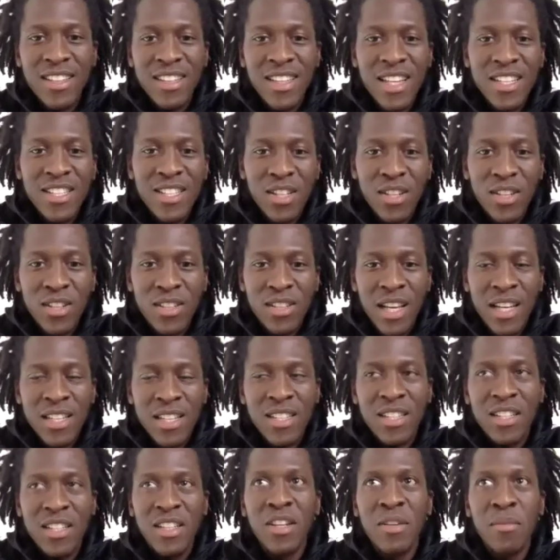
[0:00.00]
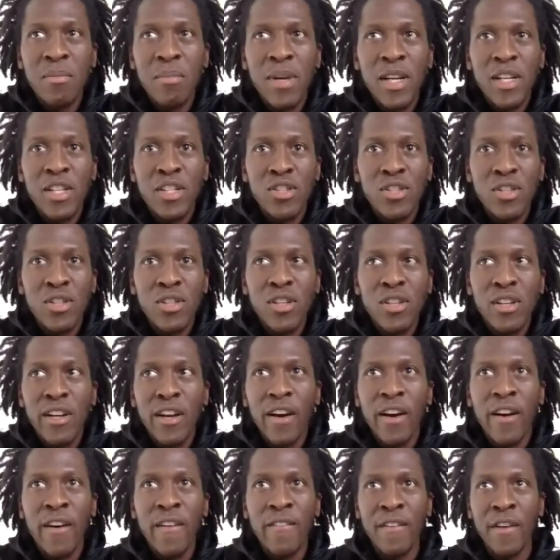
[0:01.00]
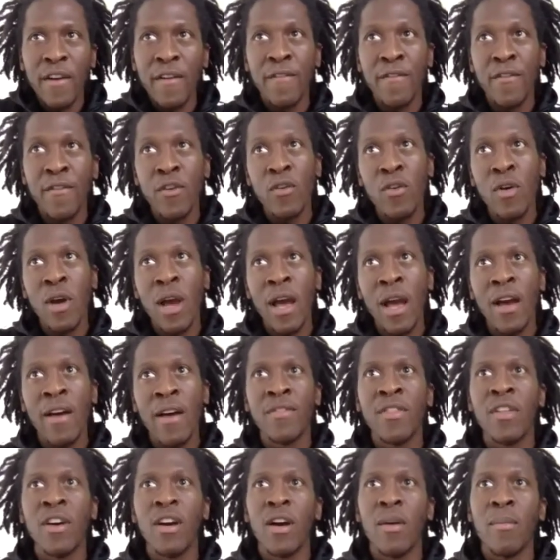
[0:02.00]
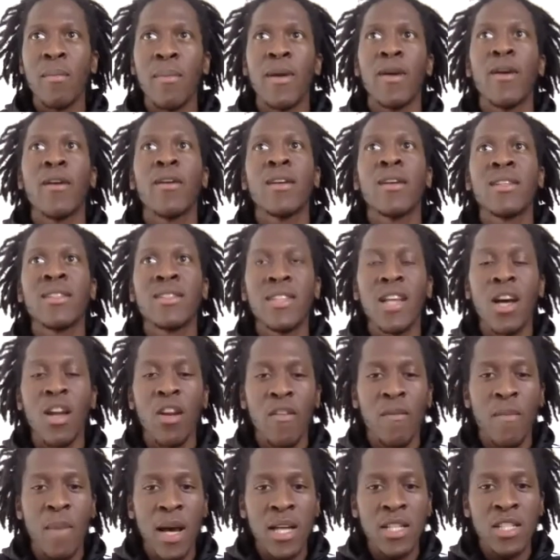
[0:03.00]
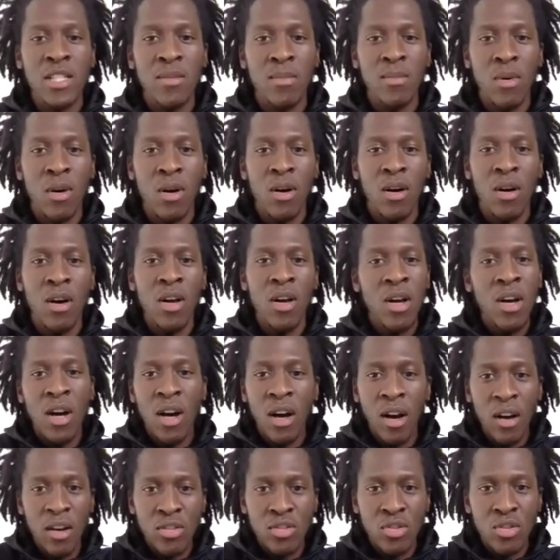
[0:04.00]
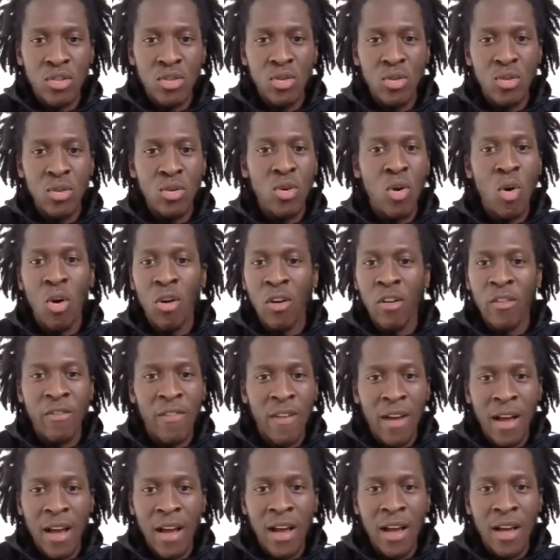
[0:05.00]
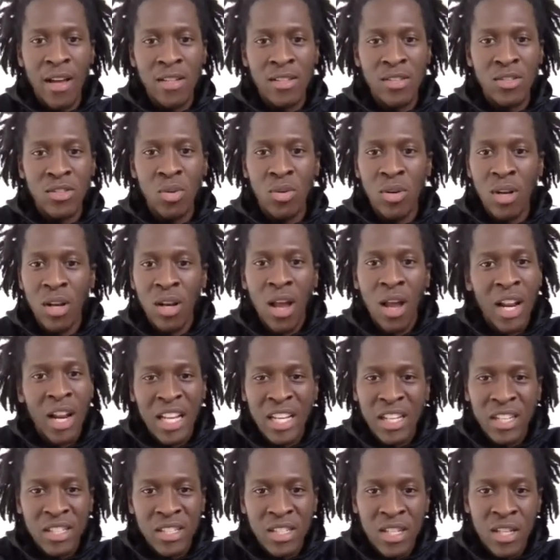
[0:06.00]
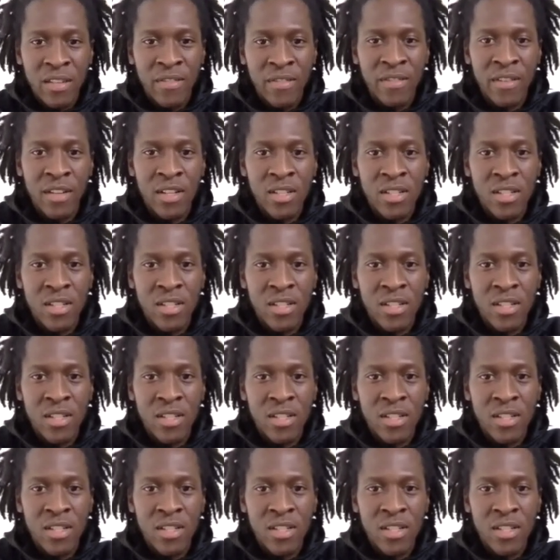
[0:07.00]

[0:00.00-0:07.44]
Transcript: that's a good mixture of if you have the American style of basketball, hustle, going fast, doing a lot of good defense,